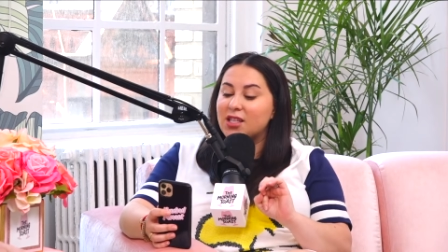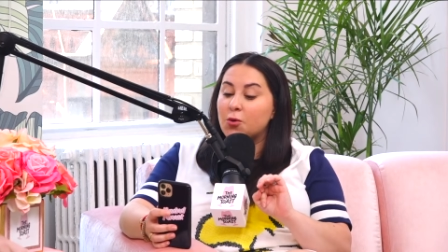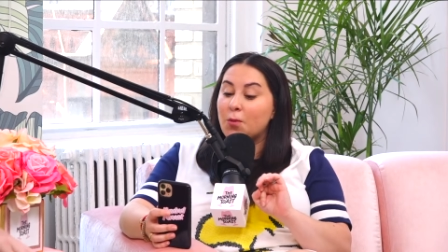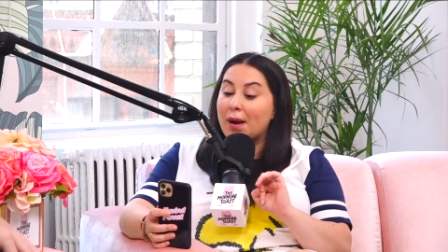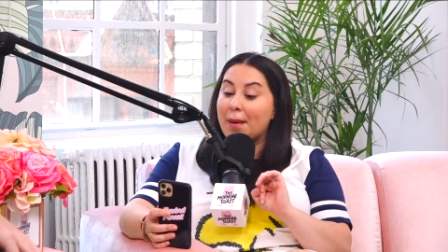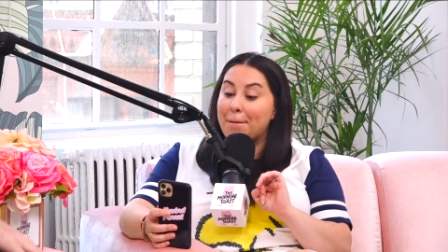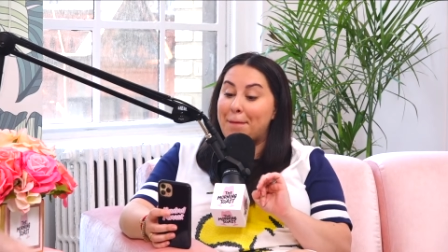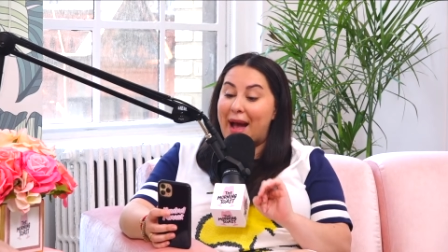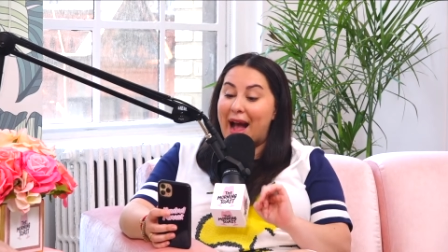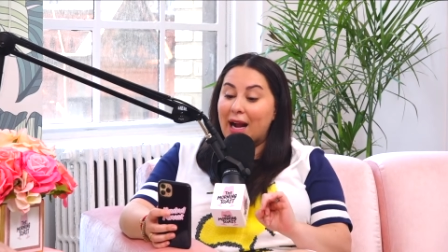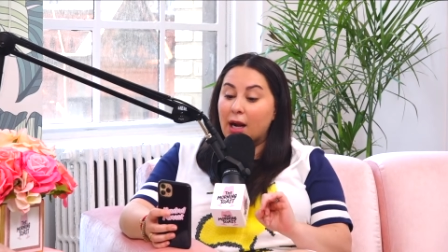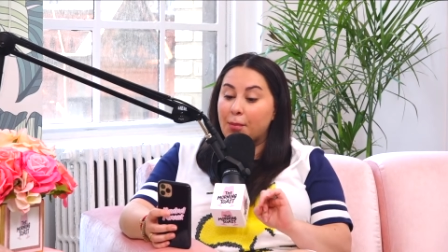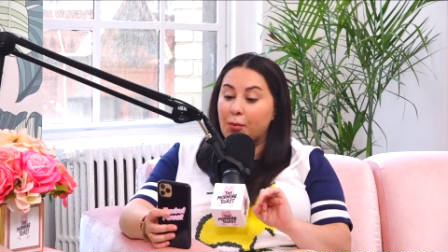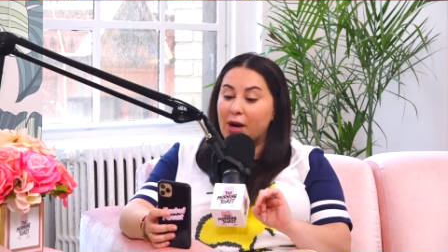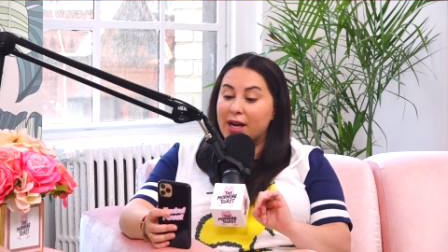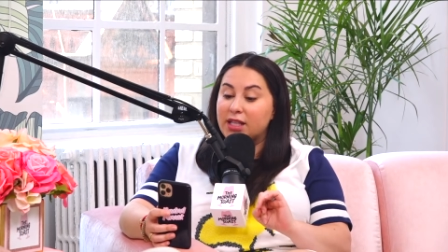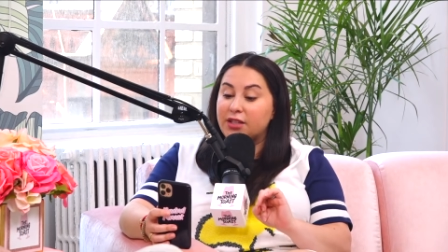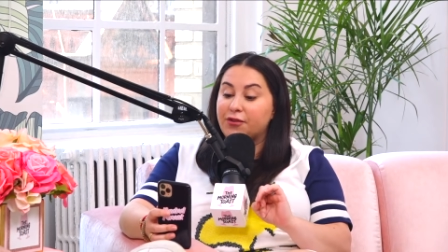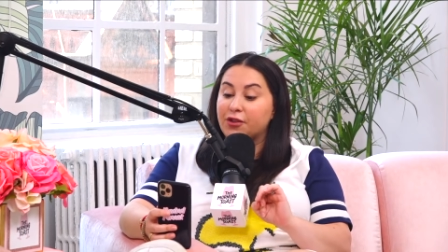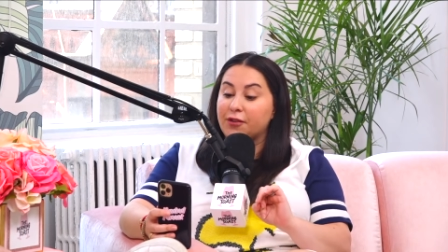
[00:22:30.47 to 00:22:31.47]
to wear a back
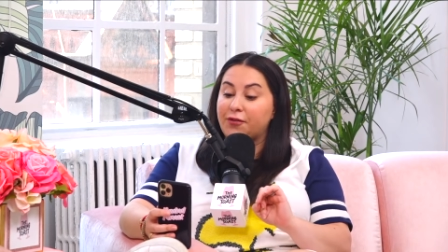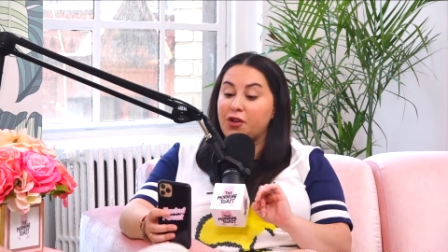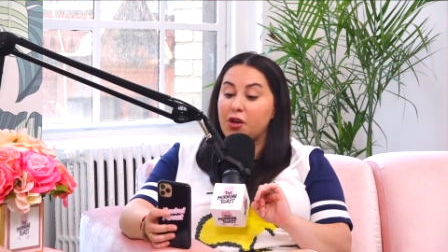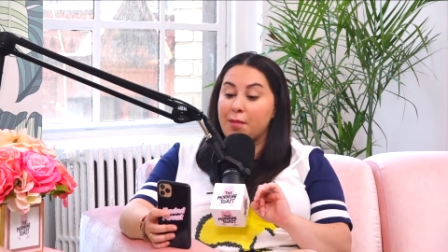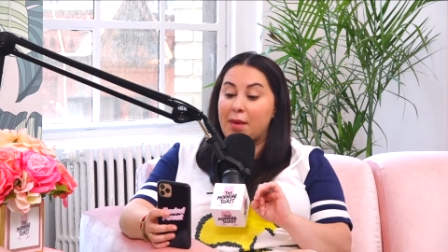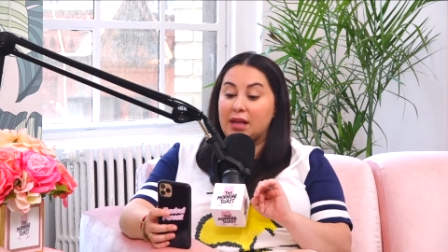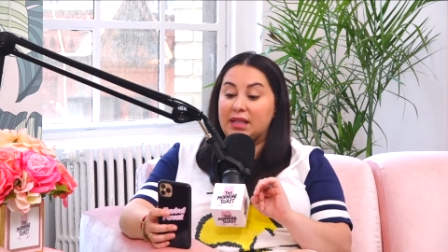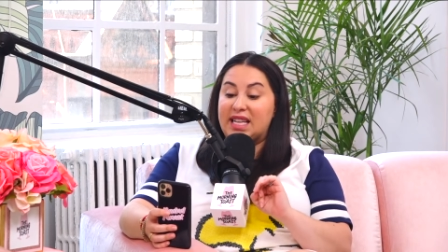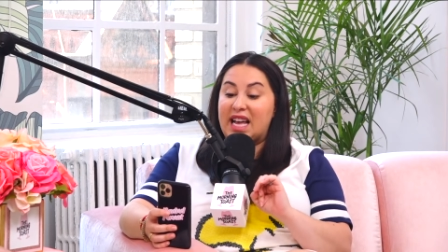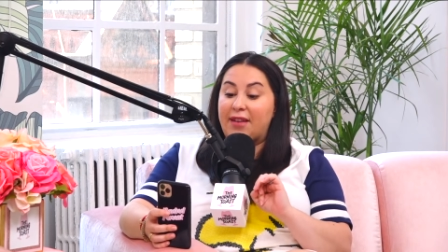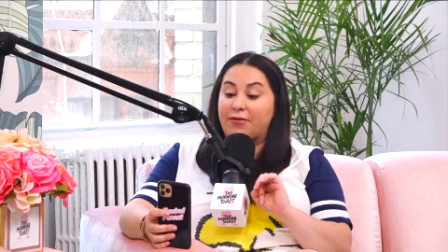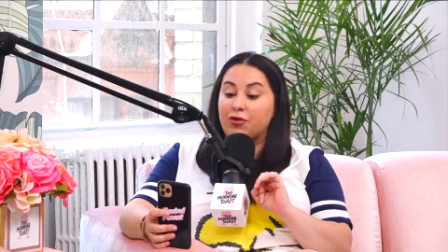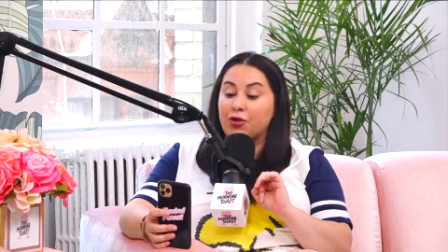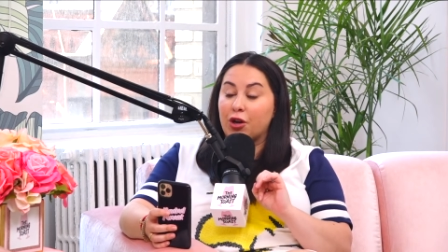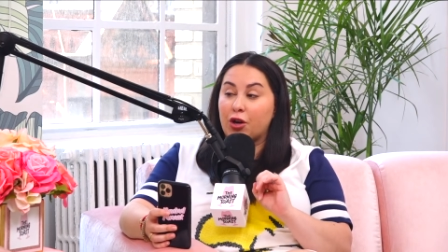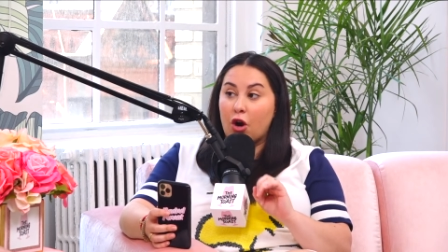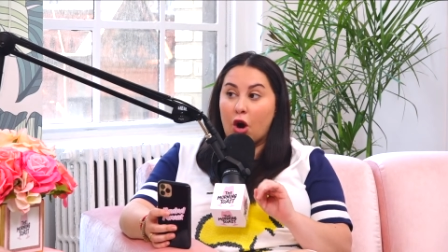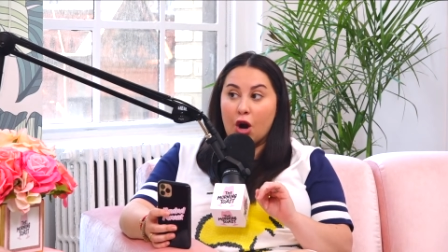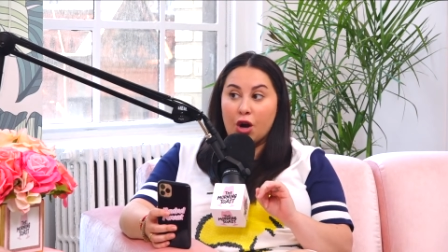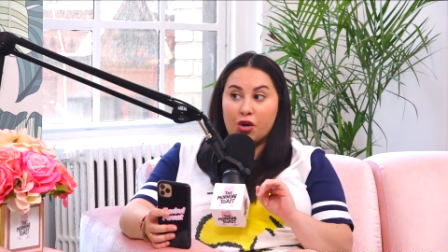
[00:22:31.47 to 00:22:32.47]
brace for a few months after a
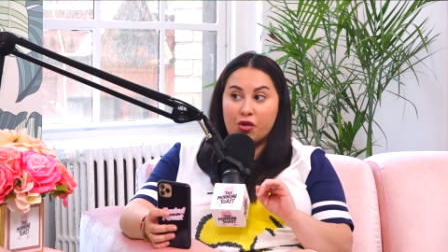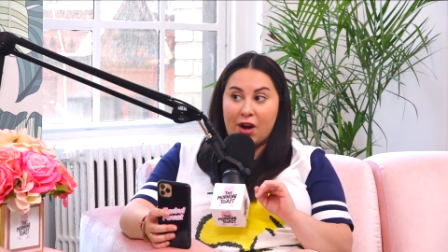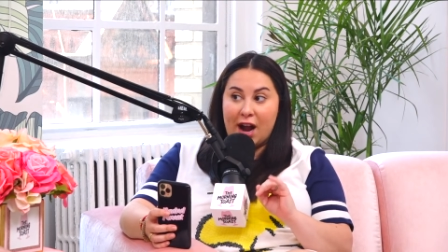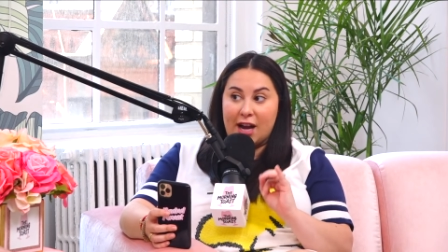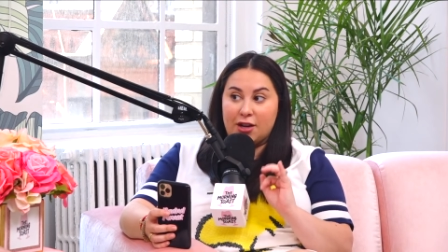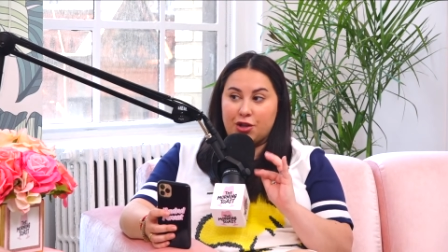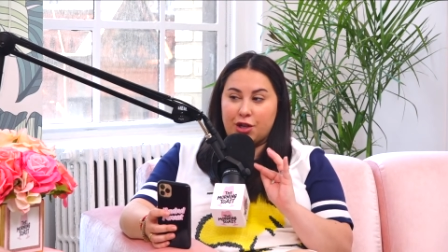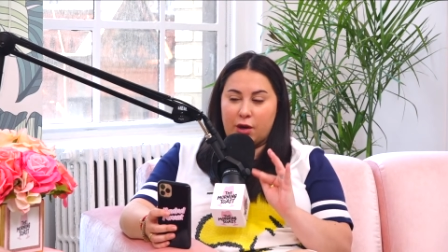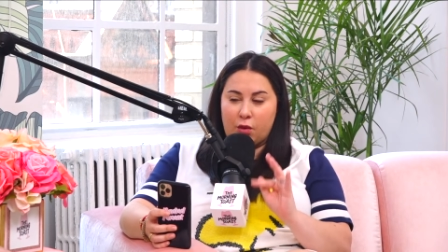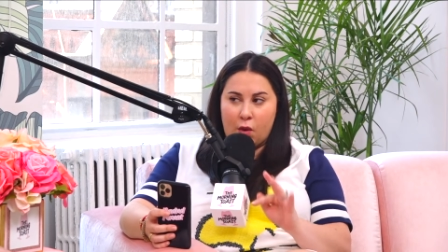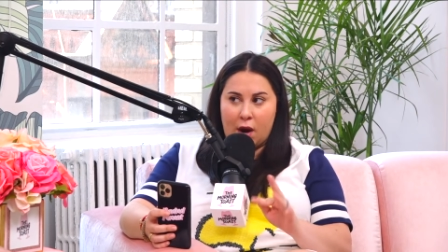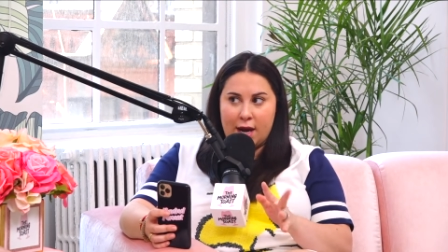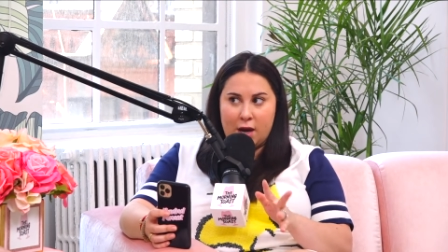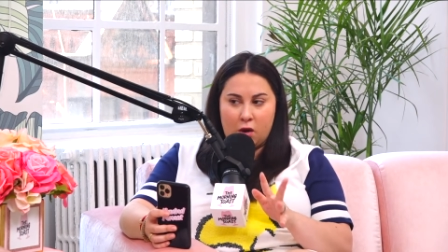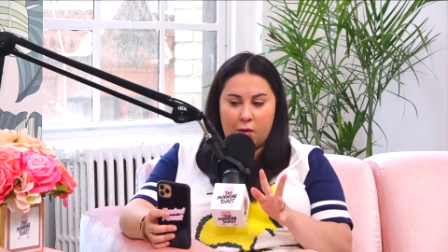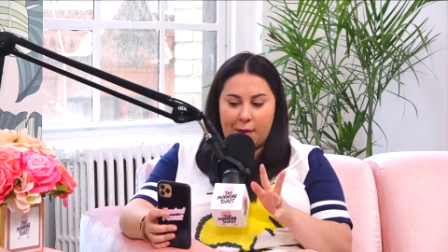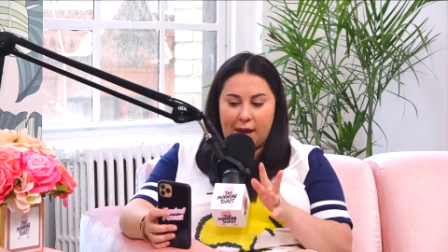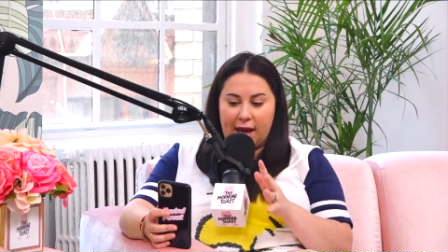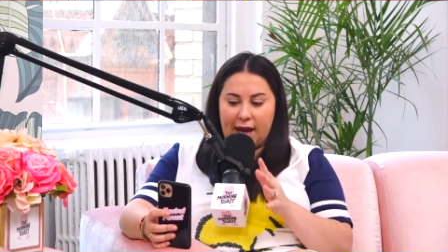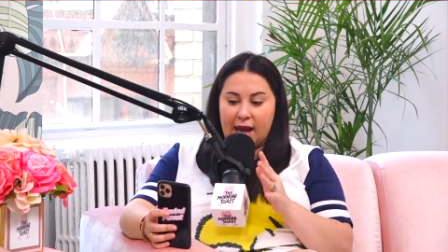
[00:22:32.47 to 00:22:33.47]
car crash in
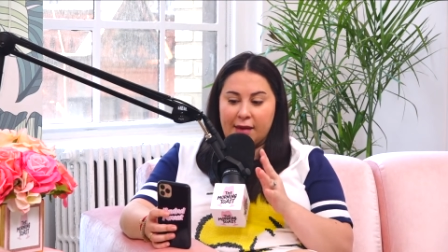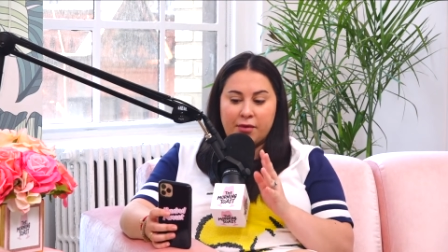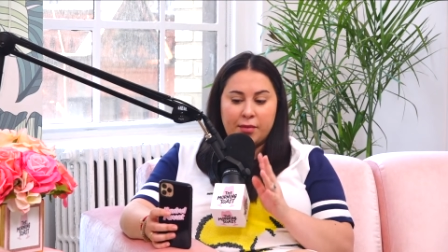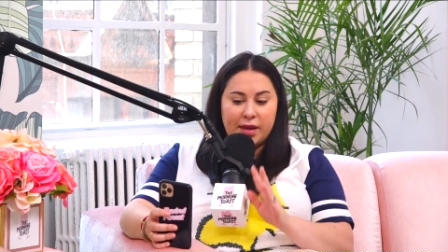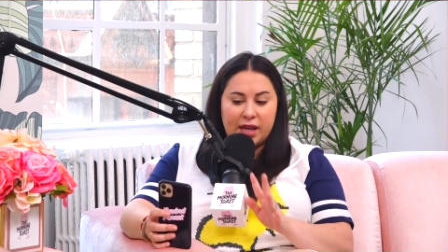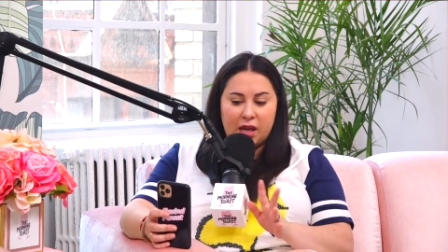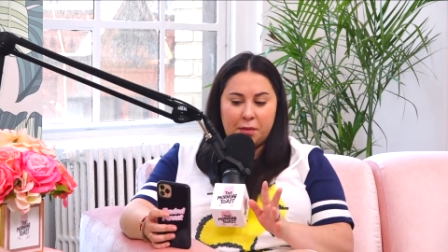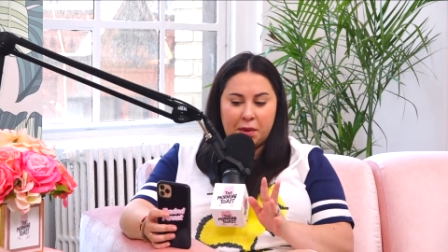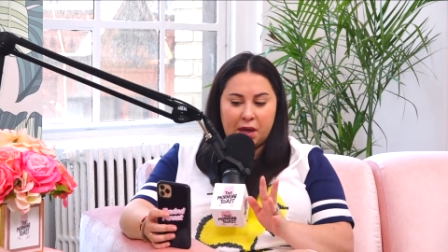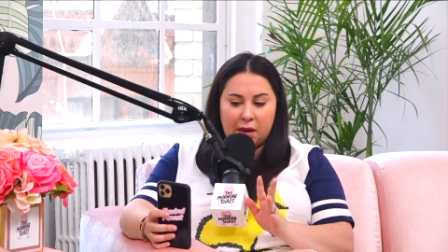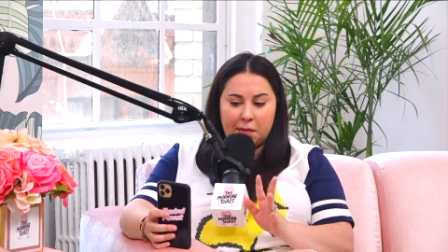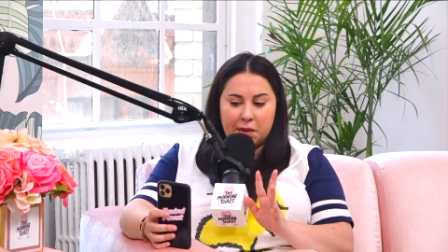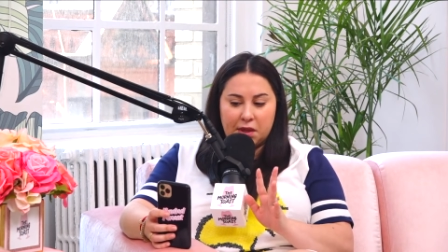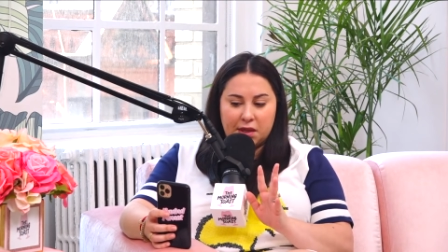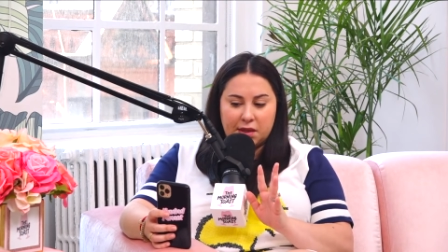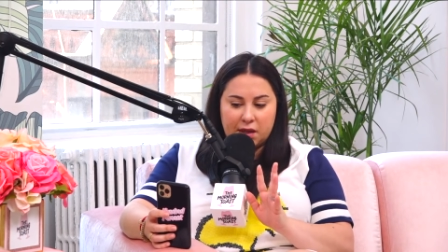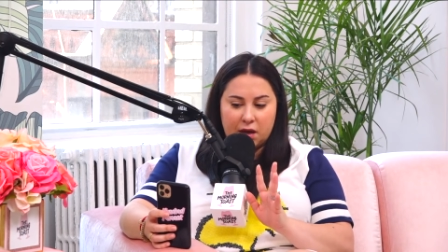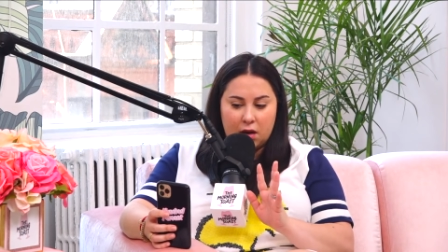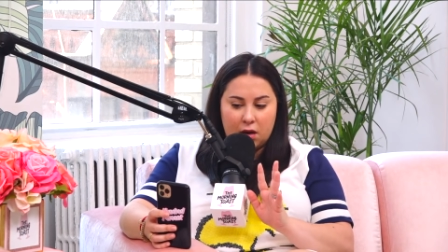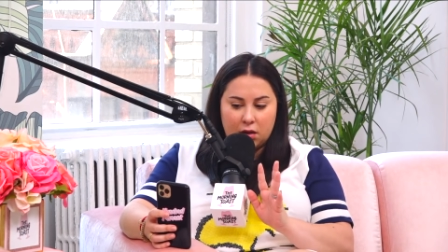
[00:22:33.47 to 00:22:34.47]
Wyoming. Have you been keeping up with
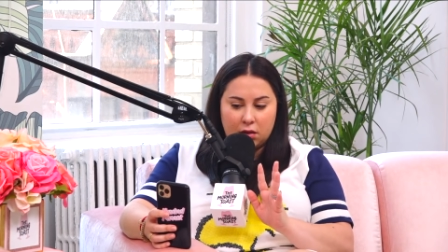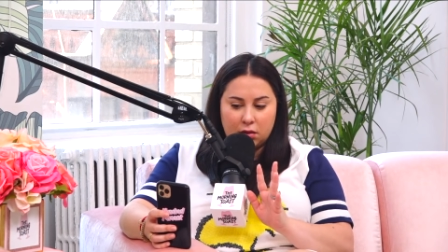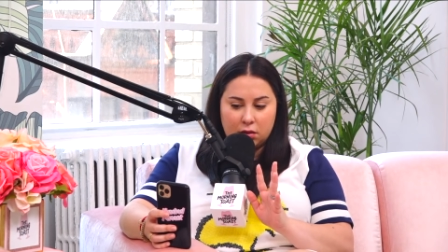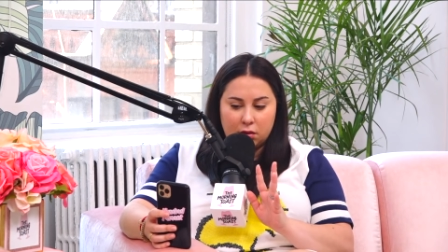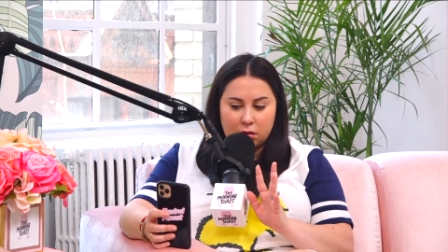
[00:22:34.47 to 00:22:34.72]
this at all?